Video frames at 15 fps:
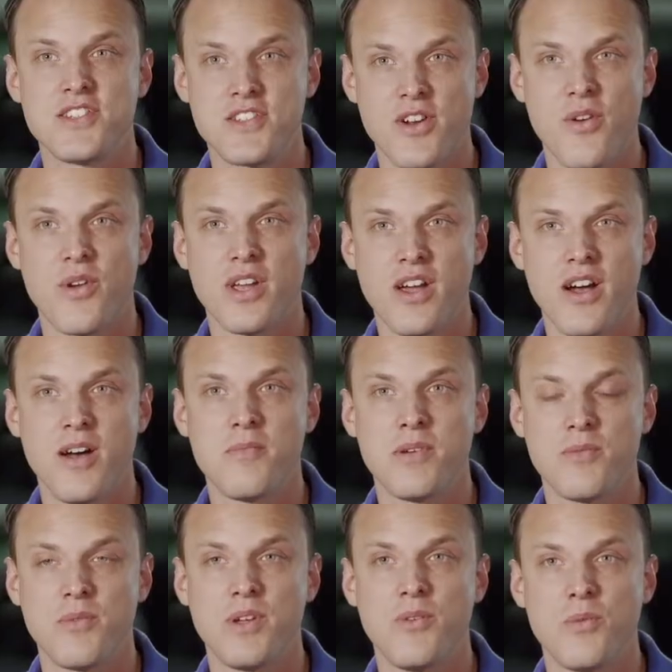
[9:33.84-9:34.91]
growing up,
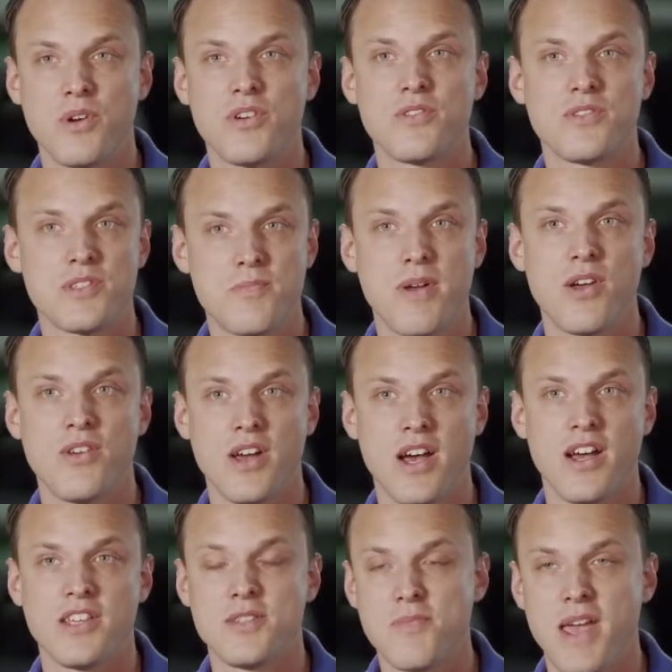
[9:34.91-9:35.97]
and we were
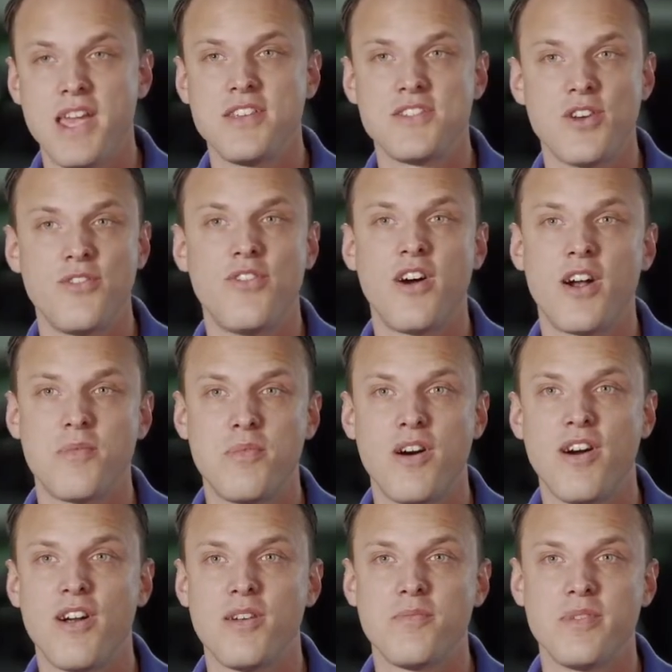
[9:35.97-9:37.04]
spaced so far
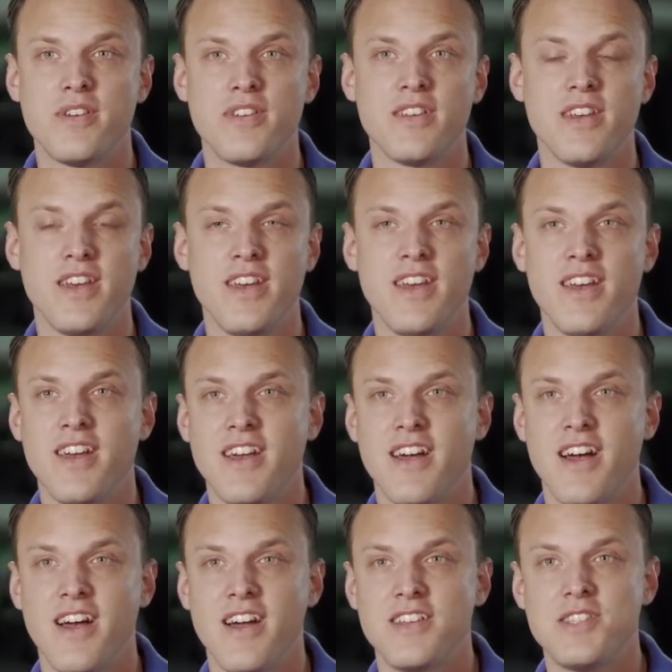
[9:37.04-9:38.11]
apart, but
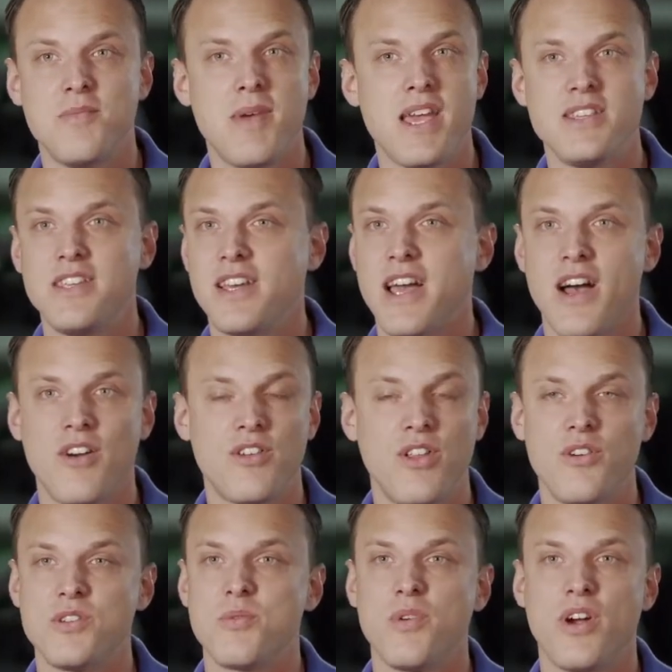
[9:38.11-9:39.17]
it's amazing how
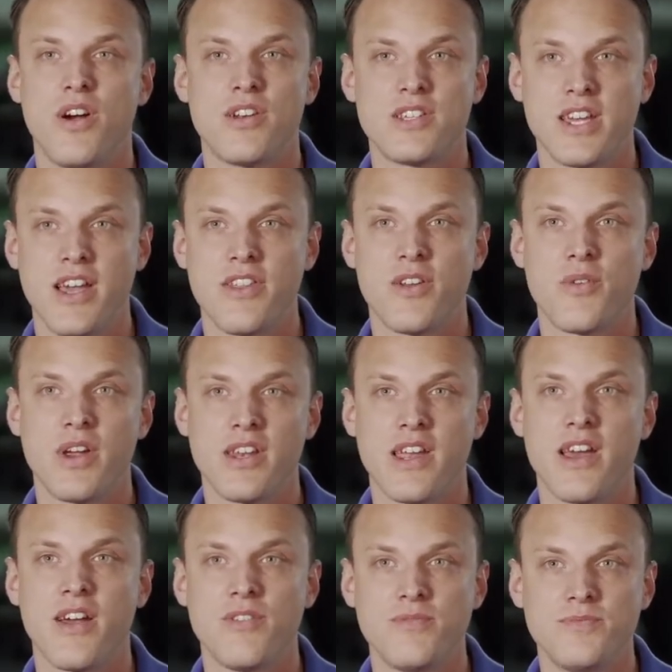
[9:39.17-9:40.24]
close we are together right
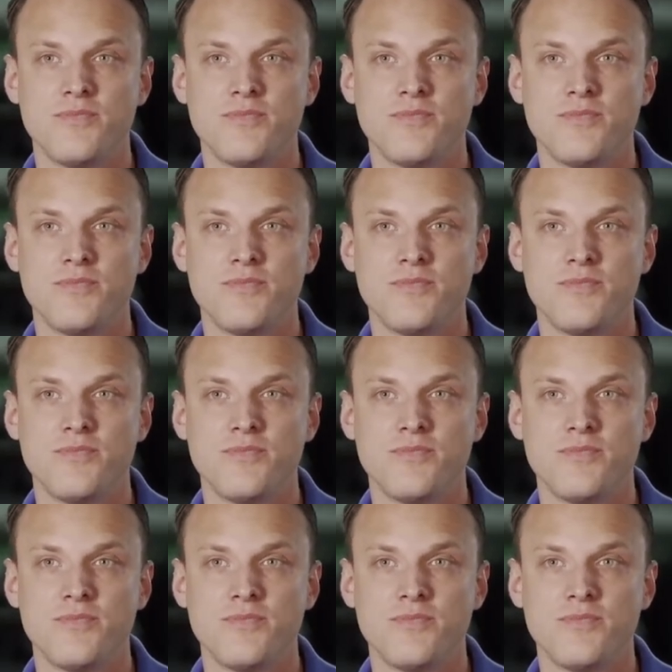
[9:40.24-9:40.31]
now.